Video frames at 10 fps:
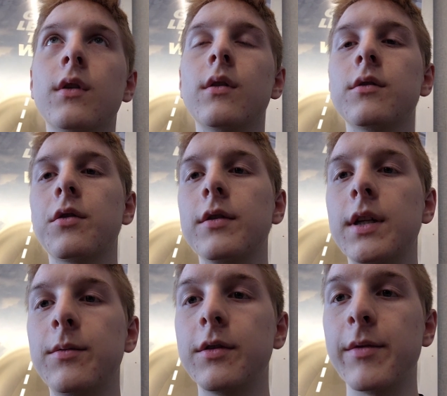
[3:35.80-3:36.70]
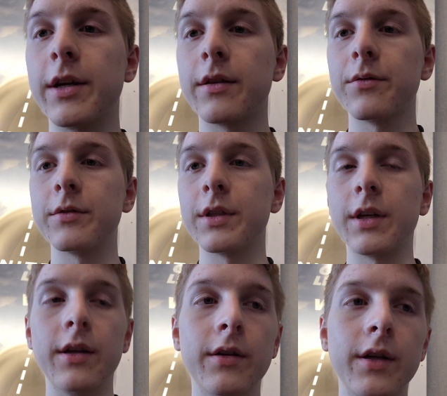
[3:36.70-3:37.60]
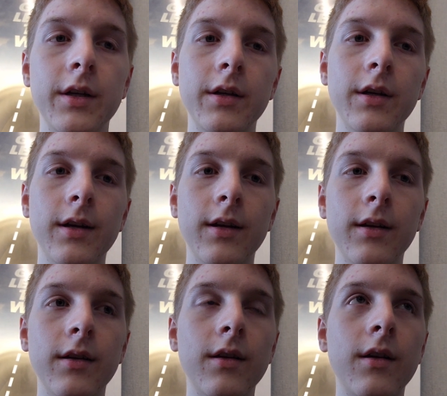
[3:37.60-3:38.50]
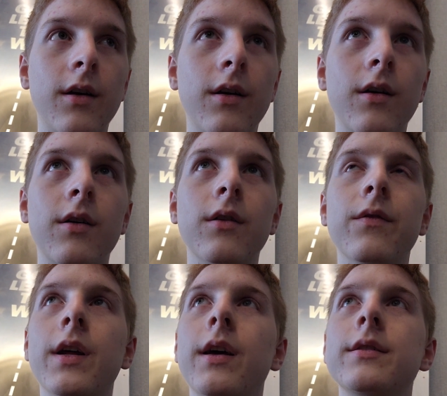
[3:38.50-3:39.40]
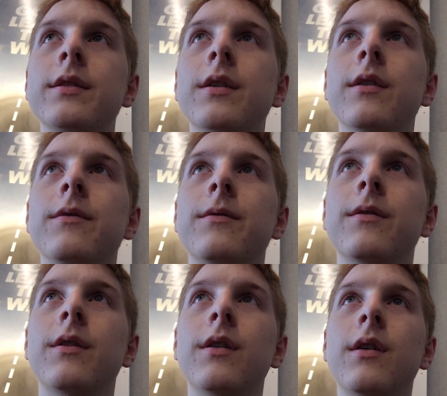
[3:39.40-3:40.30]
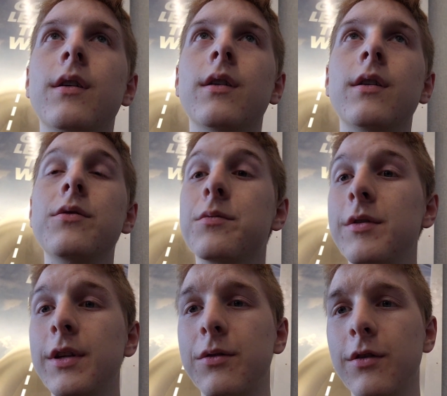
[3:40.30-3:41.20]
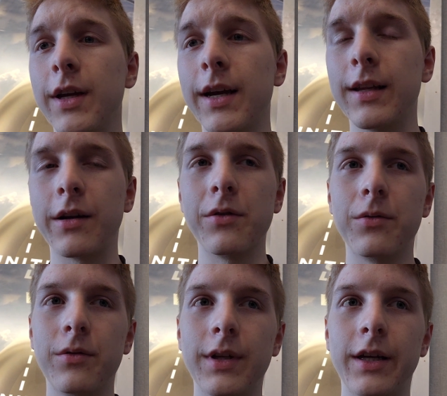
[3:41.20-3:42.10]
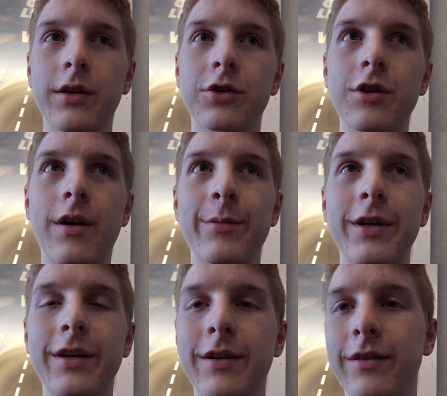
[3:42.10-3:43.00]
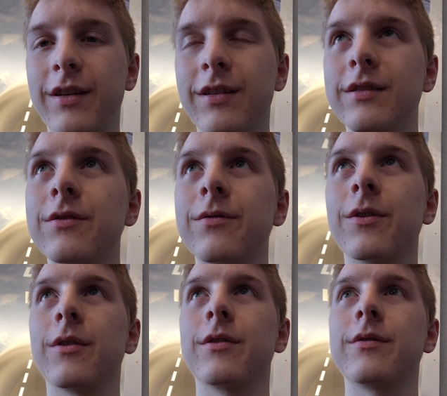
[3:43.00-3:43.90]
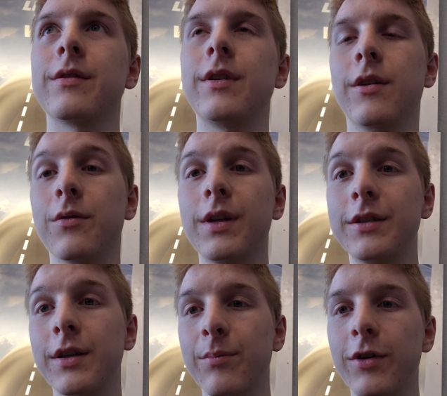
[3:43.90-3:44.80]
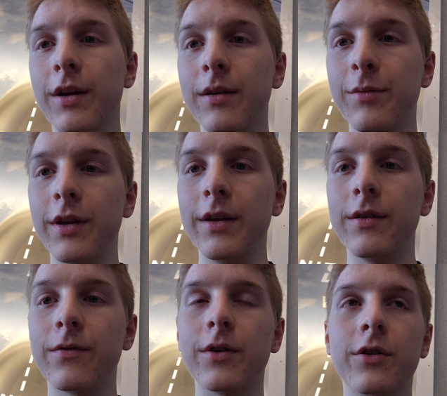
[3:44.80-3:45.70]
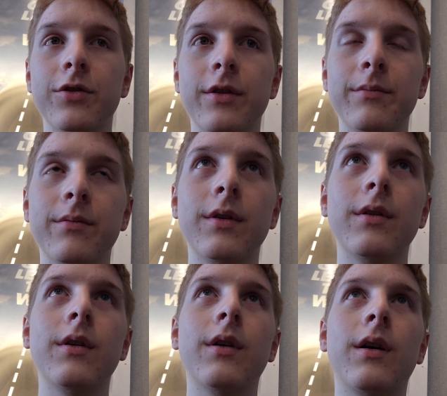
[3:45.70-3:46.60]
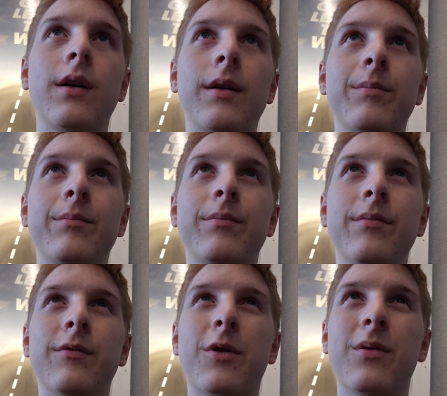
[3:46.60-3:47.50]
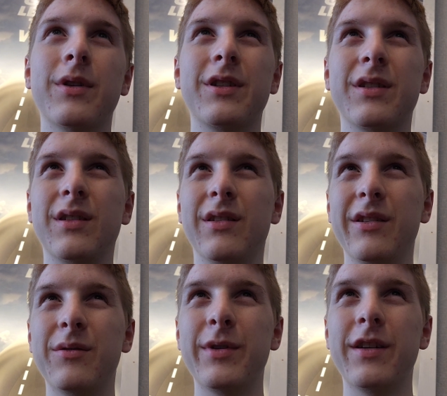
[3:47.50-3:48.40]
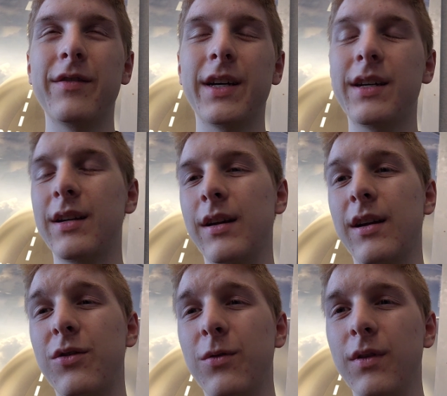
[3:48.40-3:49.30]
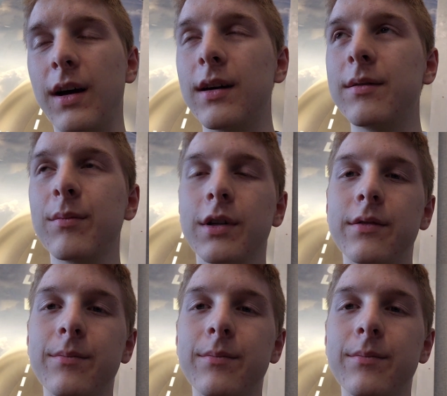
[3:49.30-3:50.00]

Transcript: So I was able to make it through security and all of that stuff. It was really cool. They had like a whole like shopping area for, you know, things you can bring on the plane for your trip. I recorded just a little bit of that, not a whole lot, but